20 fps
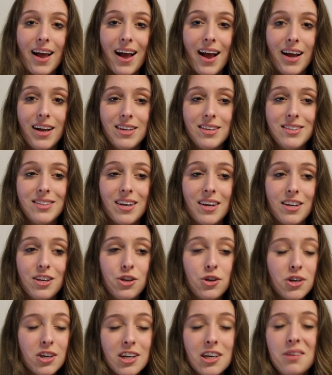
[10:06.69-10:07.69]
And
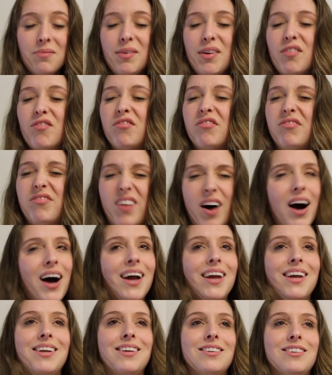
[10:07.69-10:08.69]
you're gonna be
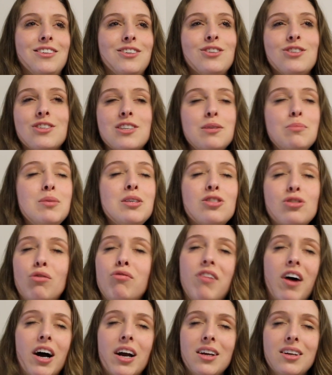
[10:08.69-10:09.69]
fine. You're just gonna be so
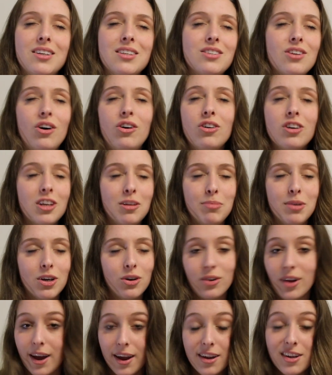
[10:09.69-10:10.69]
fine. It's all gonna be
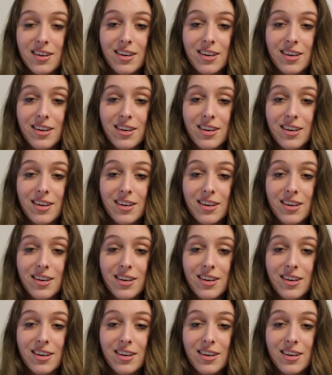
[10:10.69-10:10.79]
okay.